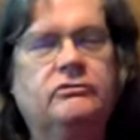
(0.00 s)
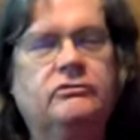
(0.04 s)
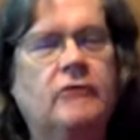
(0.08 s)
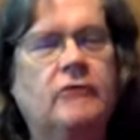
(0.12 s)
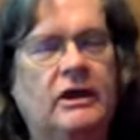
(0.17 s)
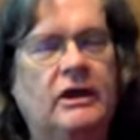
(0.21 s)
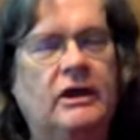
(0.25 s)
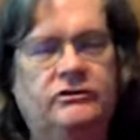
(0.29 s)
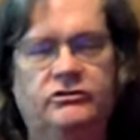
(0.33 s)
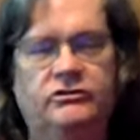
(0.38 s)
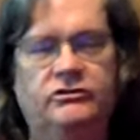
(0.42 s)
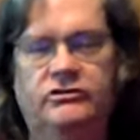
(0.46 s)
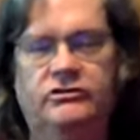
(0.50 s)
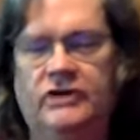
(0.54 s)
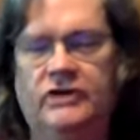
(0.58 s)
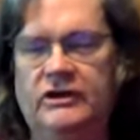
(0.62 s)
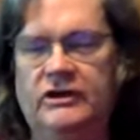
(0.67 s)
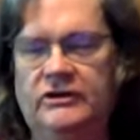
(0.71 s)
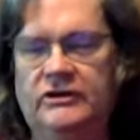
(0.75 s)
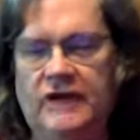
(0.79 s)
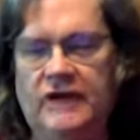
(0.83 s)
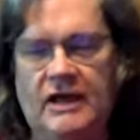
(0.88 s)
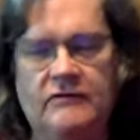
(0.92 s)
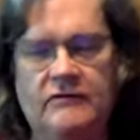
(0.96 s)
as you said,
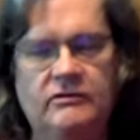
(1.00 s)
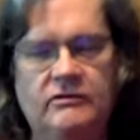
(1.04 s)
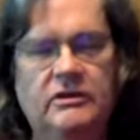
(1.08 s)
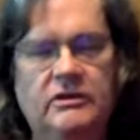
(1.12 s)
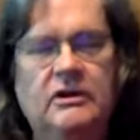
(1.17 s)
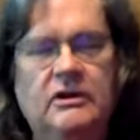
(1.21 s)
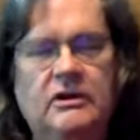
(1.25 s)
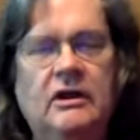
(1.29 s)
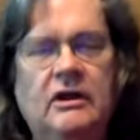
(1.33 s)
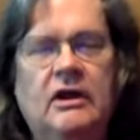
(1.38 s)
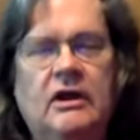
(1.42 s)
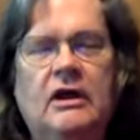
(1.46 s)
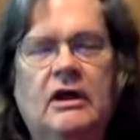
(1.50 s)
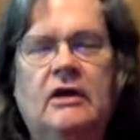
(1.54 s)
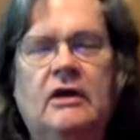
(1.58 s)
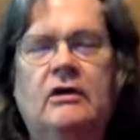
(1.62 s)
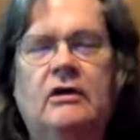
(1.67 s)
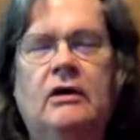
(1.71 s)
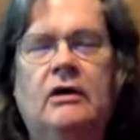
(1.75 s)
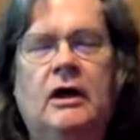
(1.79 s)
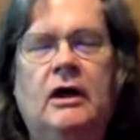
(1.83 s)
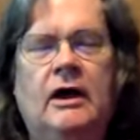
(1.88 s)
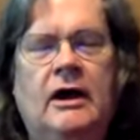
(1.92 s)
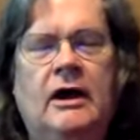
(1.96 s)
David,
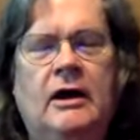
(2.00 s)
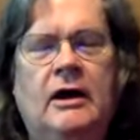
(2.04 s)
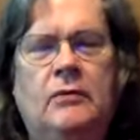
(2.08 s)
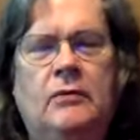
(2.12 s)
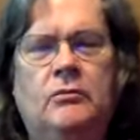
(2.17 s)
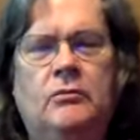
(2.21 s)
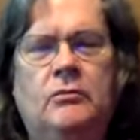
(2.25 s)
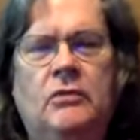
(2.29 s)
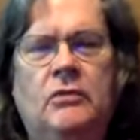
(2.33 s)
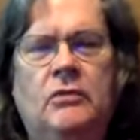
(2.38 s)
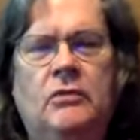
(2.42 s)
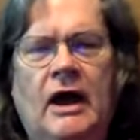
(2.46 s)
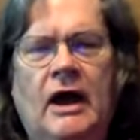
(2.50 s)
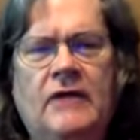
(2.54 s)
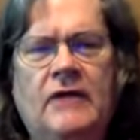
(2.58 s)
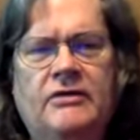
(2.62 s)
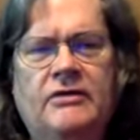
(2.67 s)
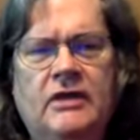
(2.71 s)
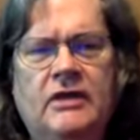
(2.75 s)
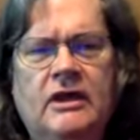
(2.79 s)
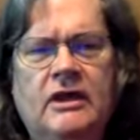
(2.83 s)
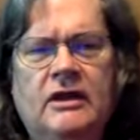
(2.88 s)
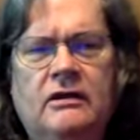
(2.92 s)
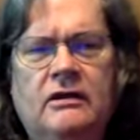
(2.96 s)
um, I think